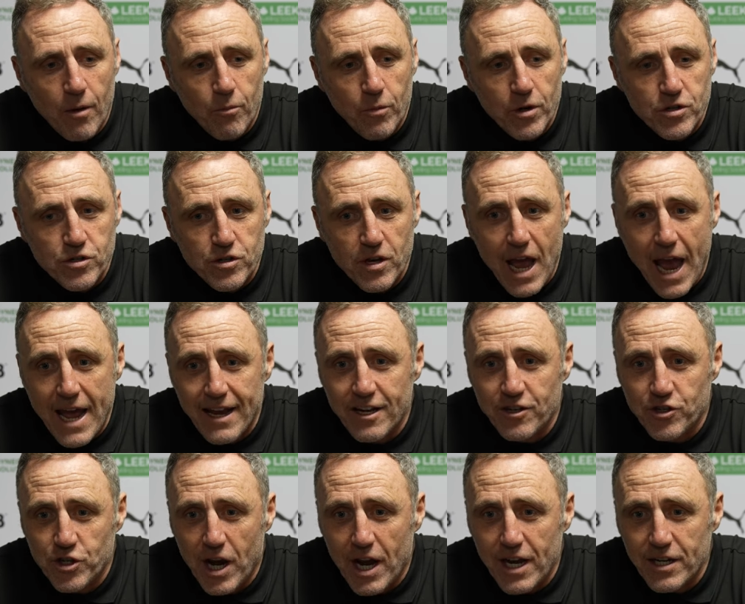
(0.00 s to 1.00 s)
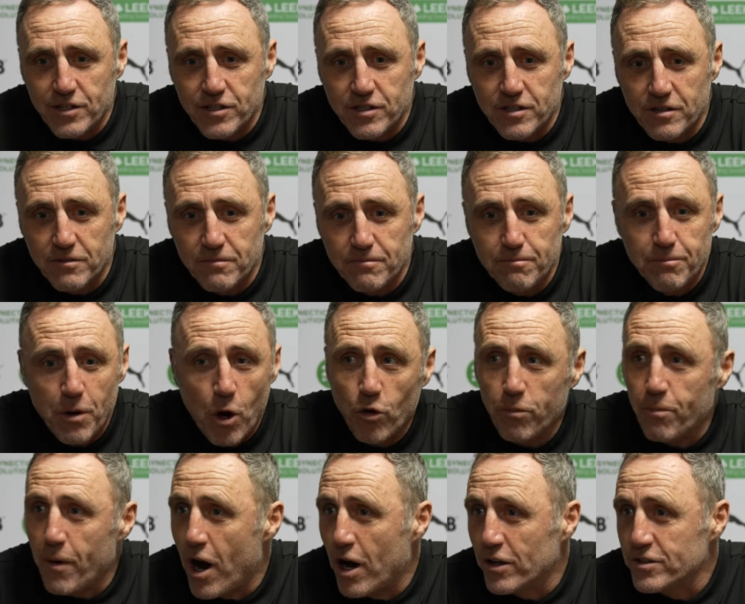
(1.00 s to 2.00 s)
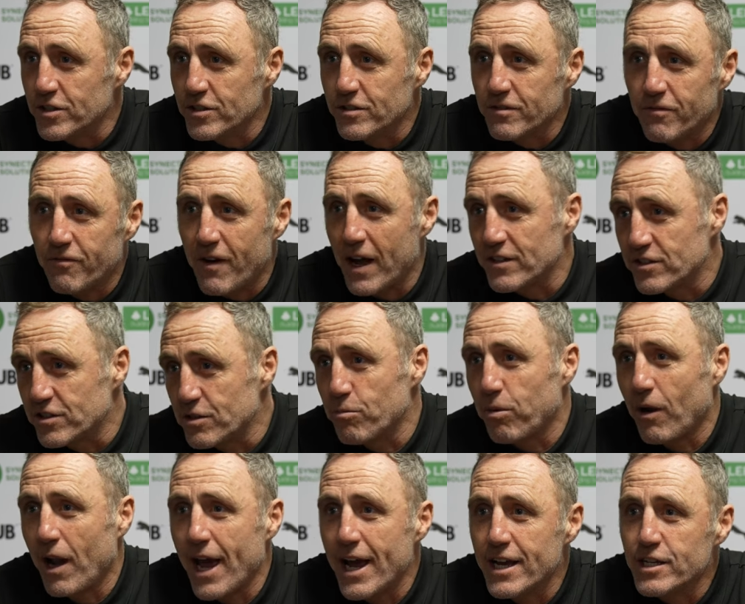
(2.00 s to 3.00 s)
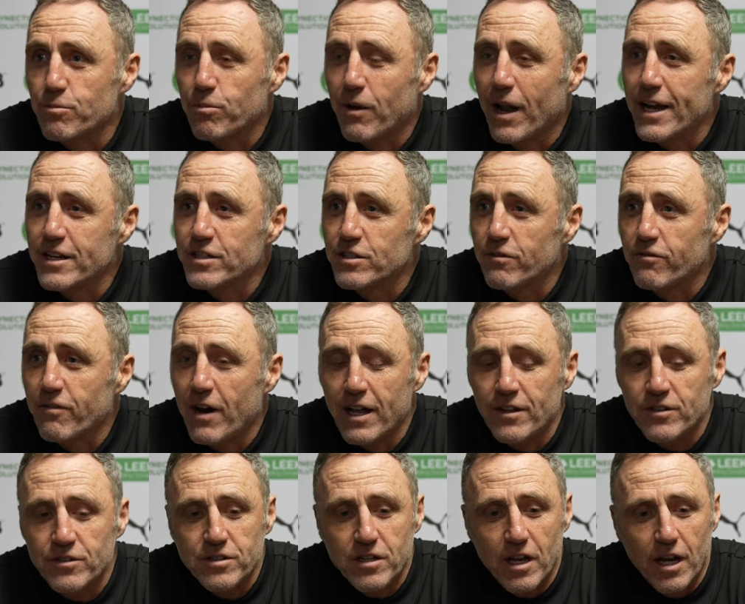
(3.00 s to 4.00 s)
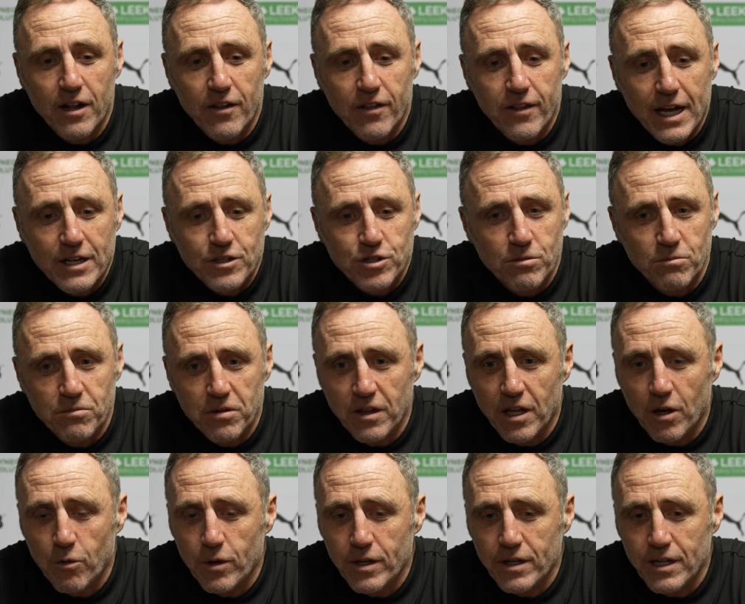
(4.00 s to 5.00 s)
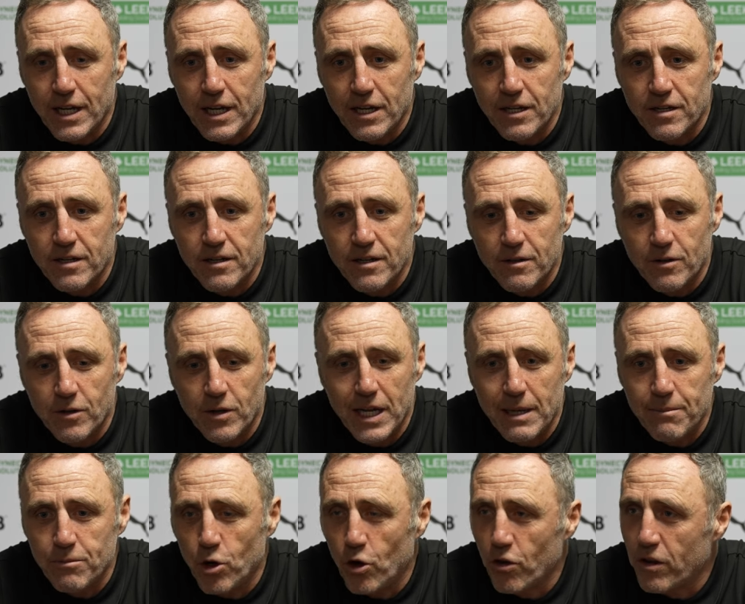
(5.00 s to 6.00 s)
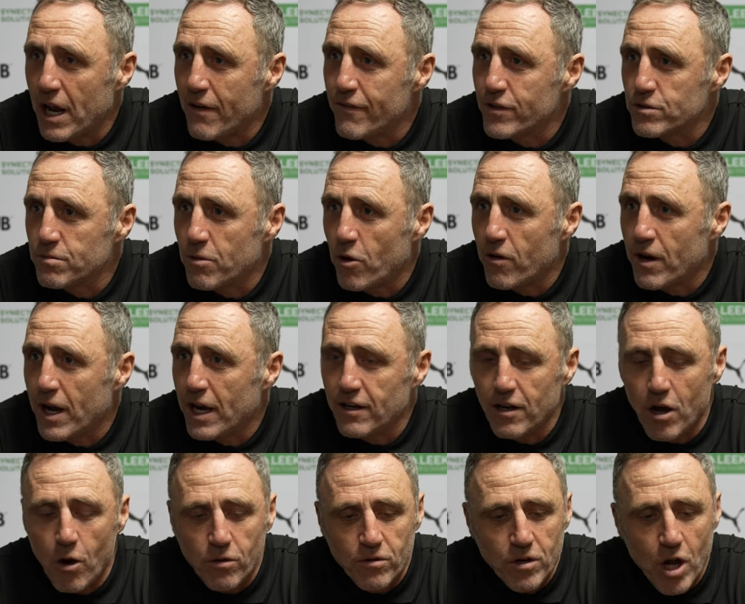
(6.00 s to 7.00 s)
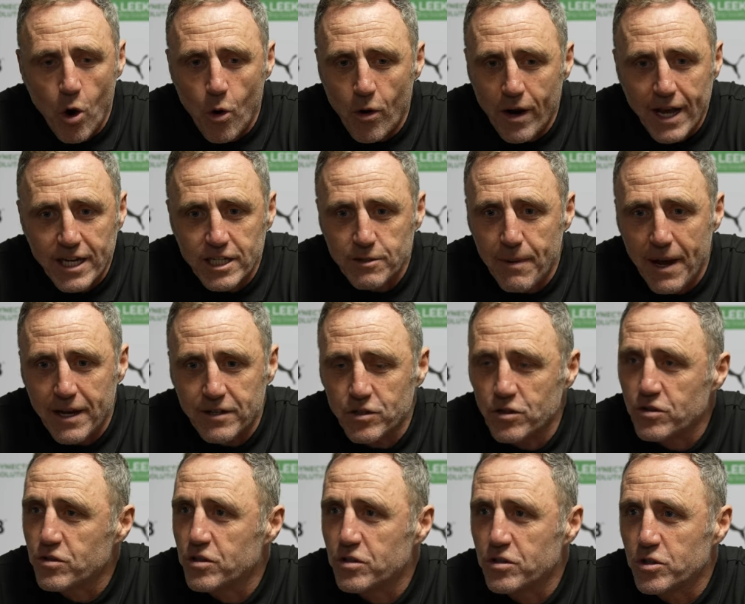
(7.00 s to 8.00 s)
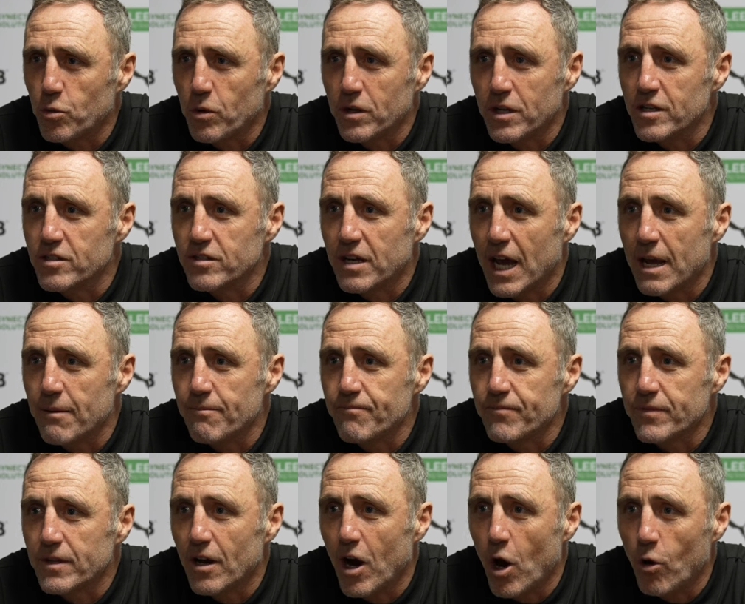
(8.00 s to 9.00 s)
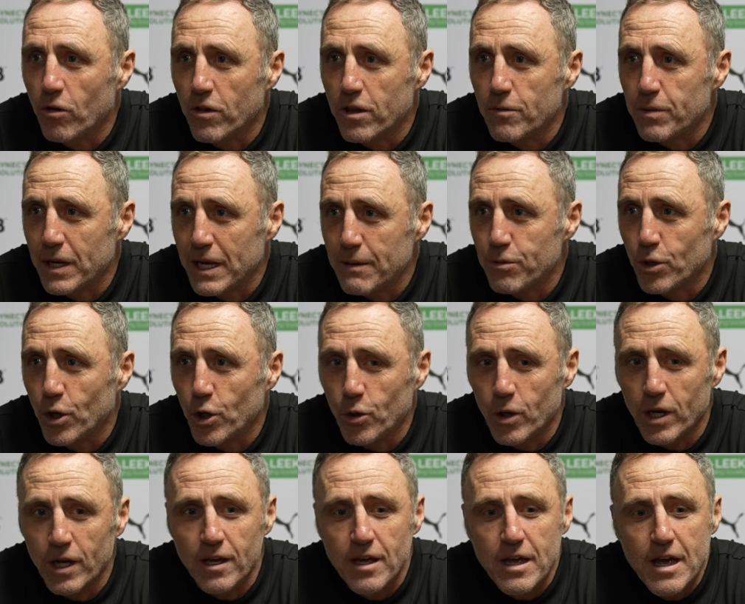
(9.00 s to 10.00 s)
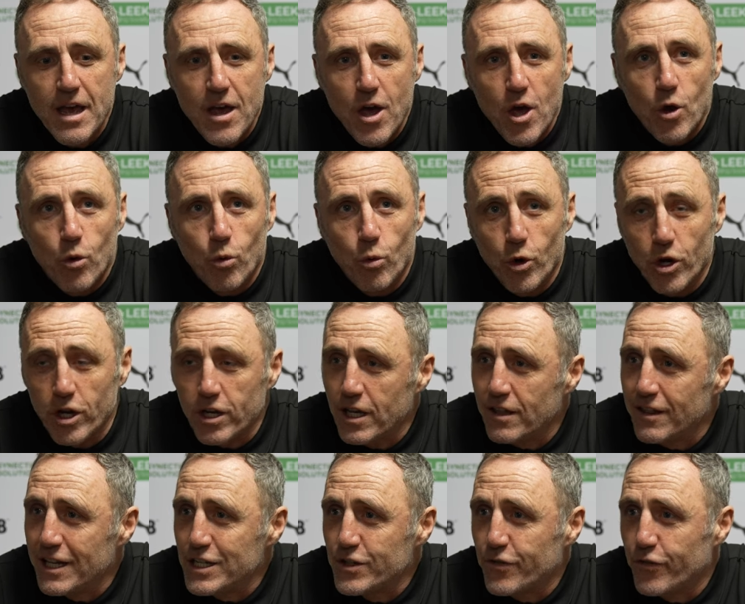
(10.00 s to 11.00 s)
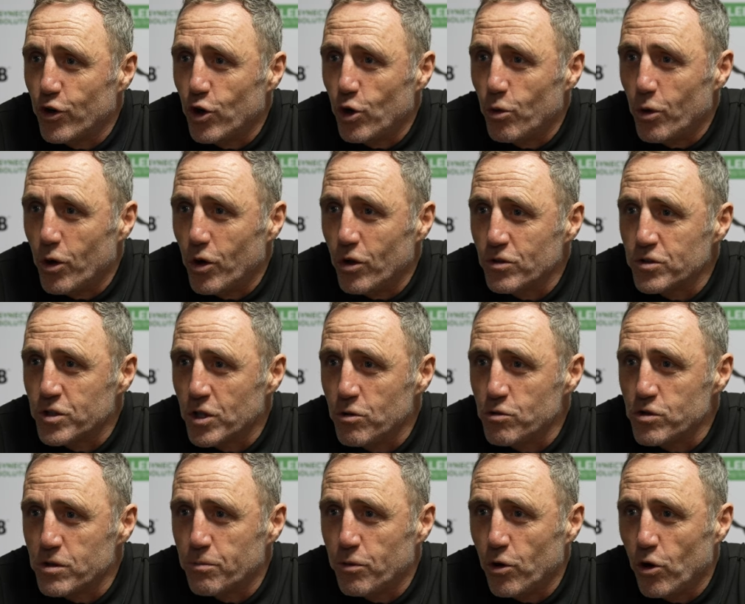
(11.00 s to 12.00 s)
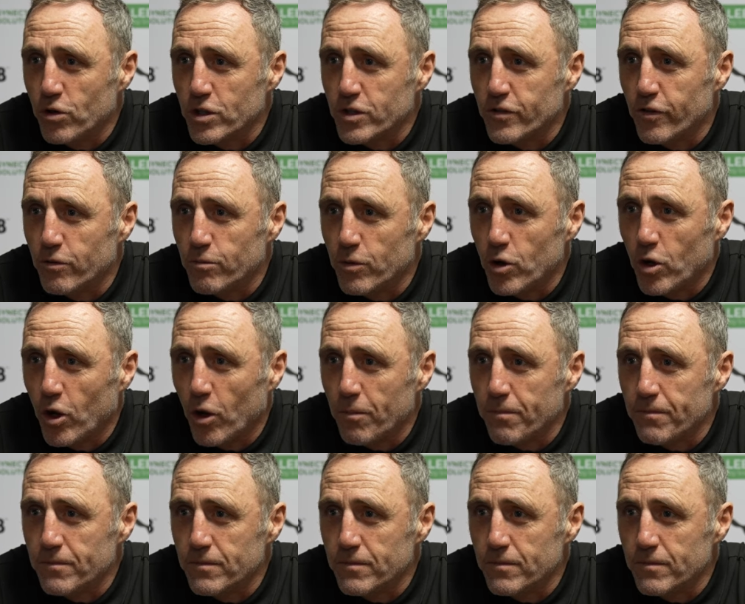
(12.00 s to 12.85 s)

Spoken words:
which energised both parties, fans to players, players to fans, and that's something that we need more than ever tomorrow night. No one expects us to win this game. Only the people who are working these four walls and who support this football club.